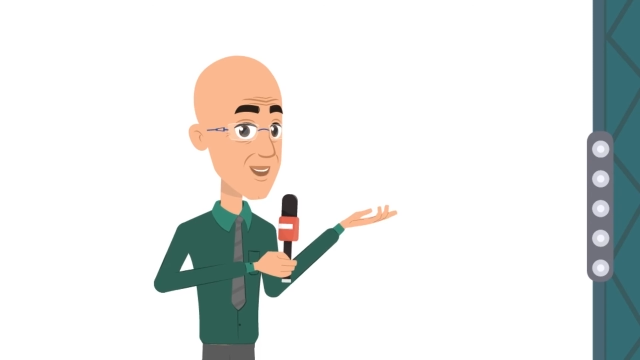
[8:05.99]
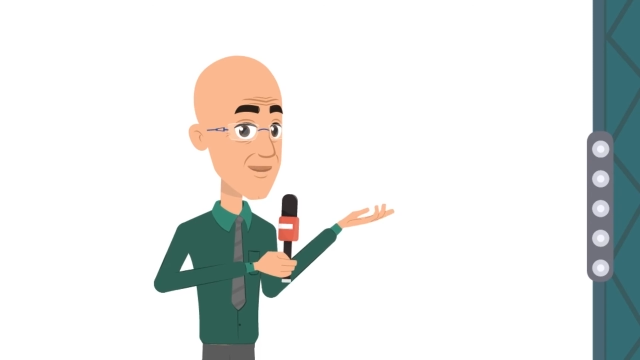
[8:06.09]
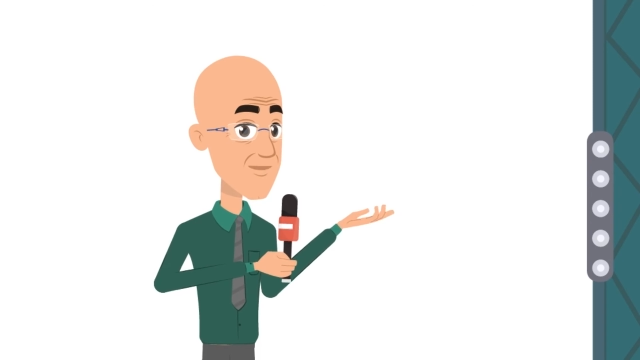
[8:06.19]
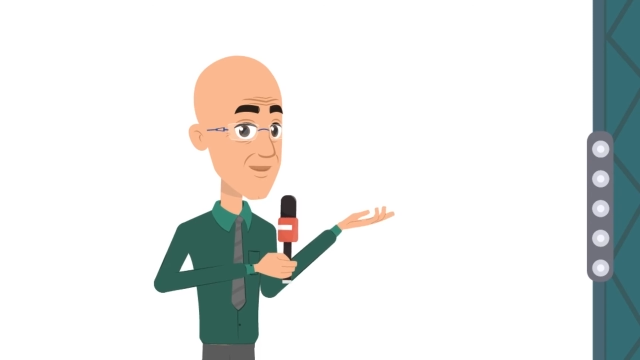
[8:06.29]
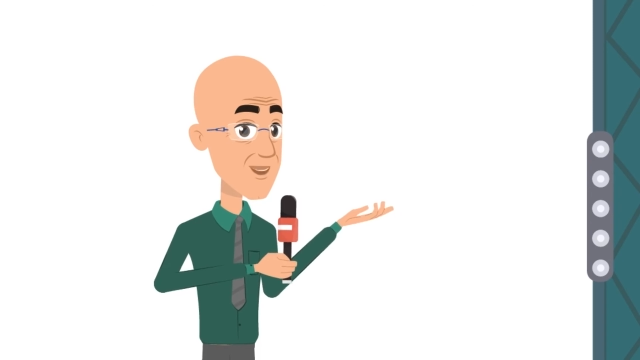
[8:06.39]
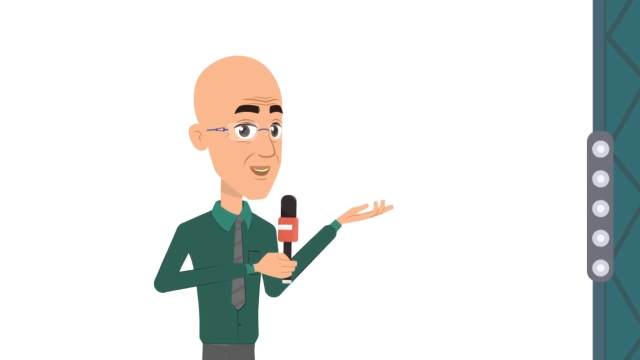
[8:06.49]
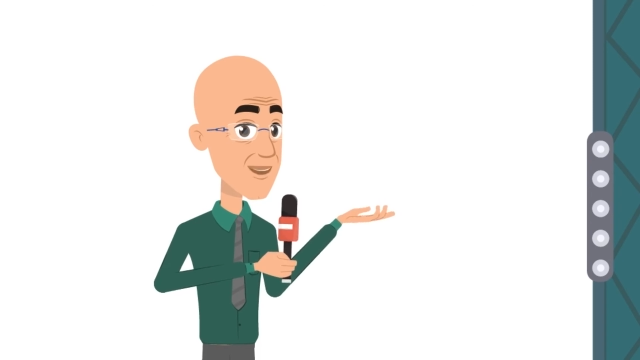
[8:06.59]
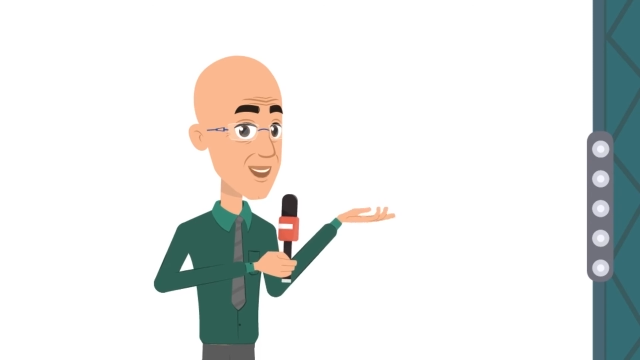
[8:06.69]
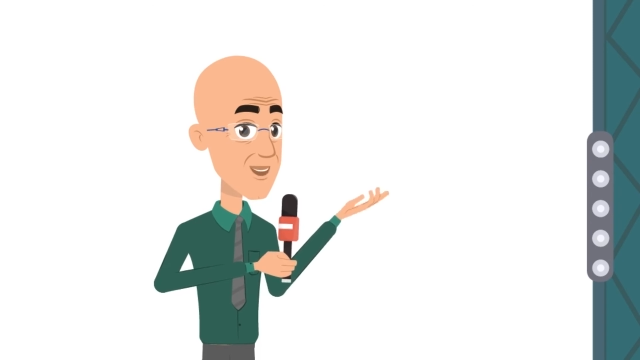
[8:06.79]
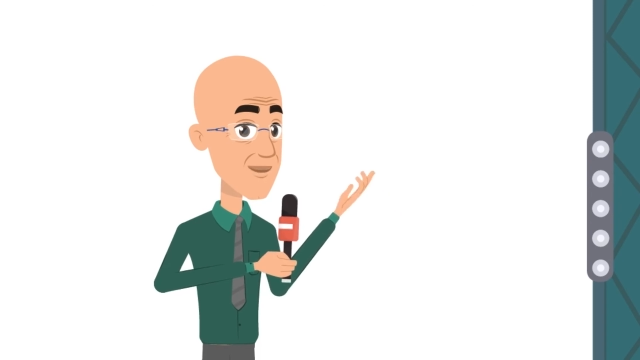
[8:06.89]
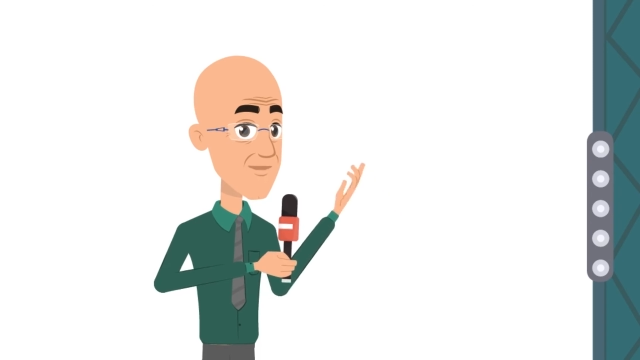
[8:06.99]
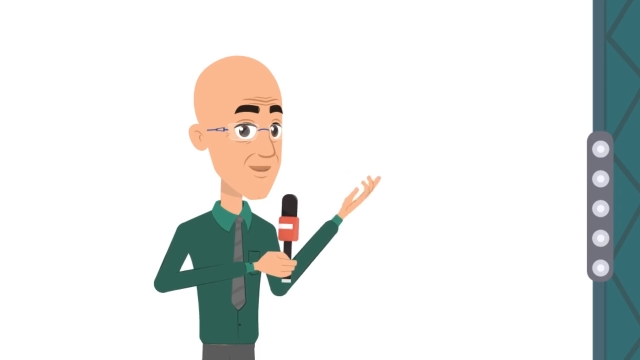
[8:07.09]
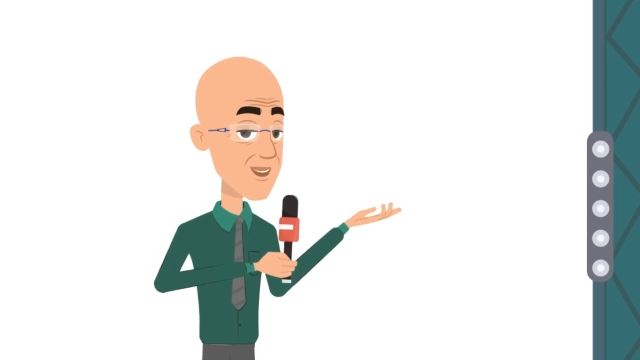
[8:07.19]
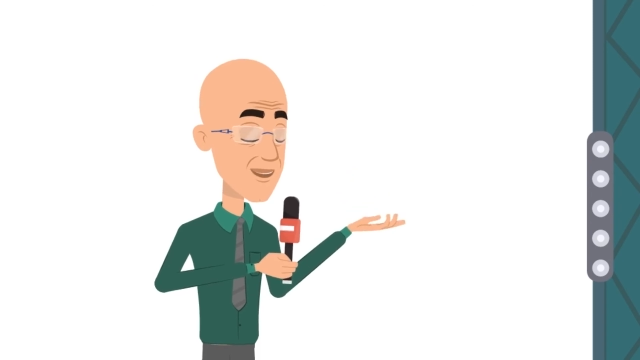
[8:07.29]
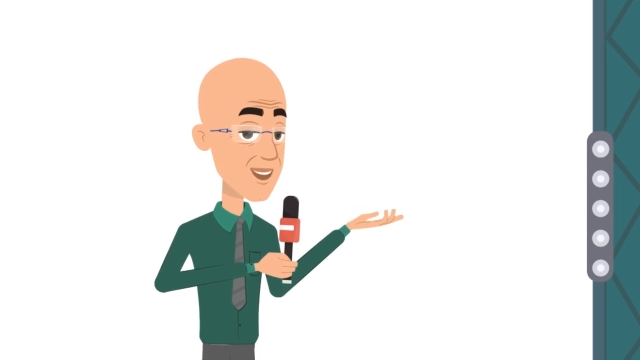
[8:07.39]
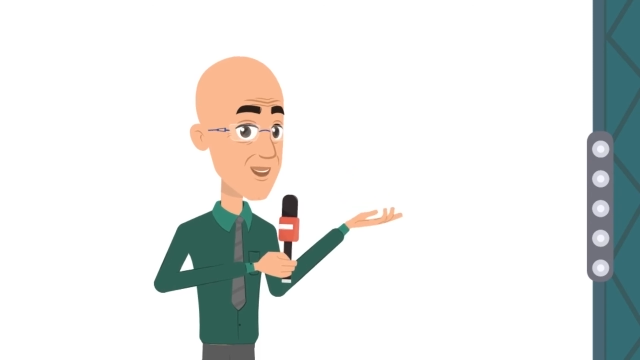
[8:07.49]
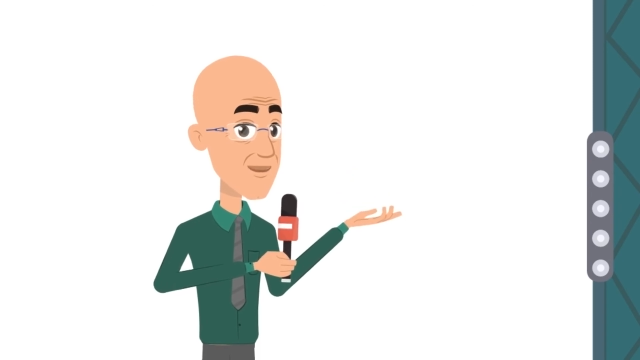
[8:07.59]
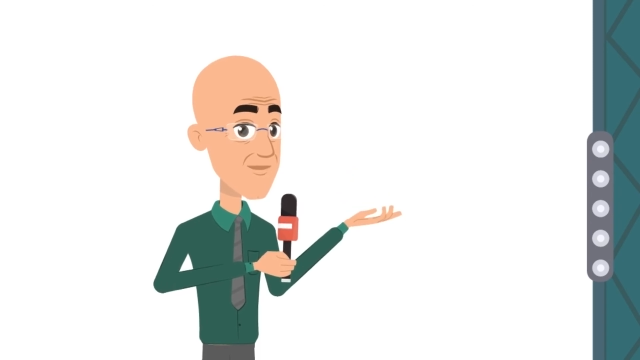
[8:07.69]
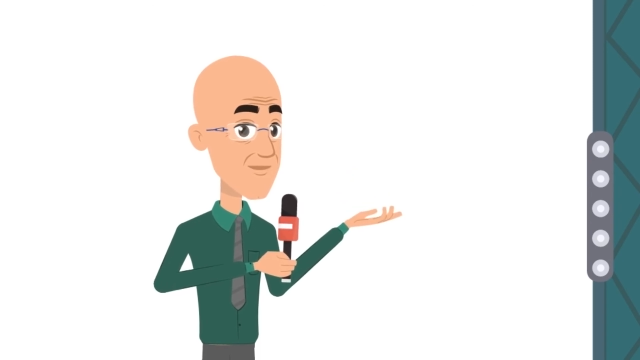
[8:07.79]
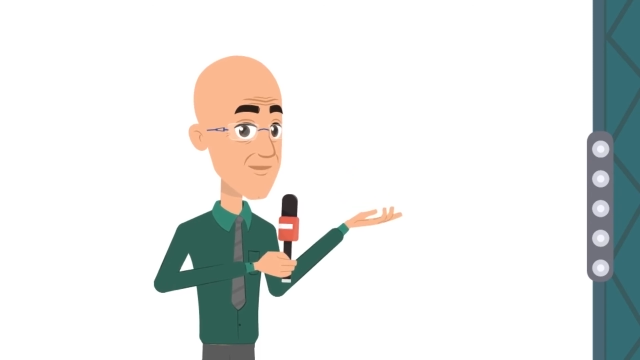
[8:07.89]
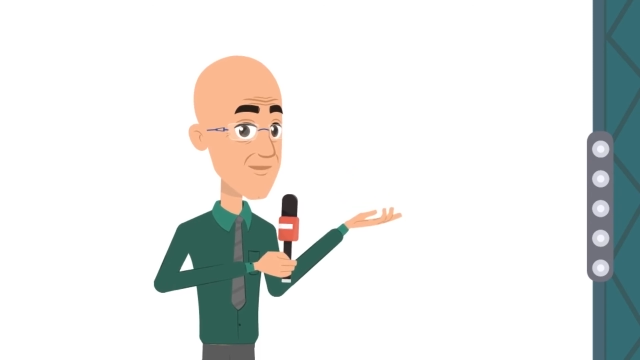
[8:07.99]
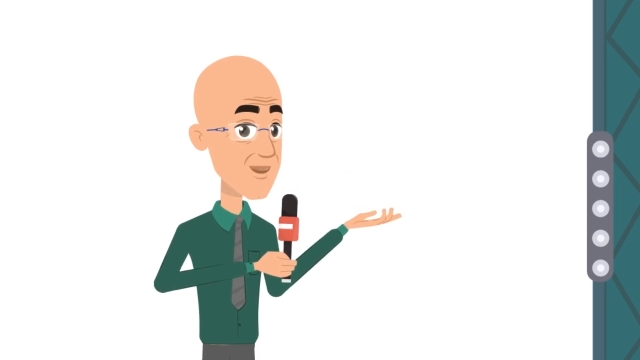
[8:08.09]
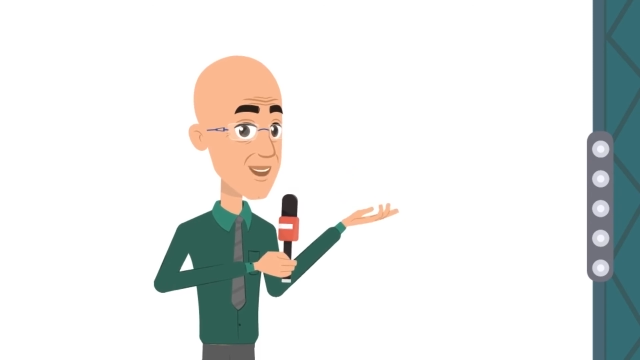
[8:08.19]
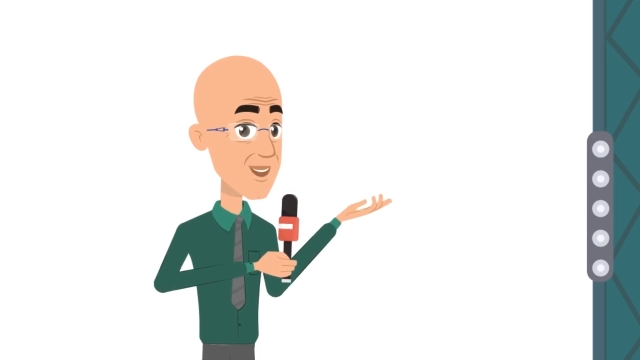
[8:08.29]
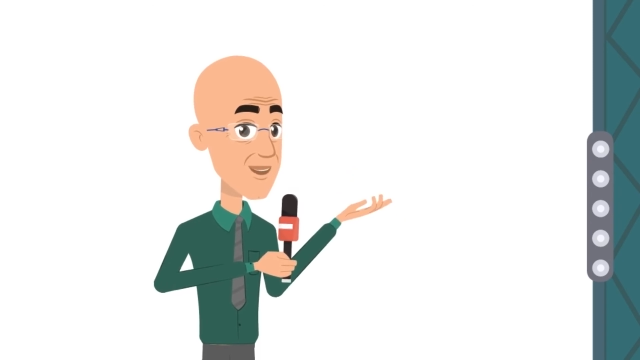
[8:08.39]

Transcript: for attending our annual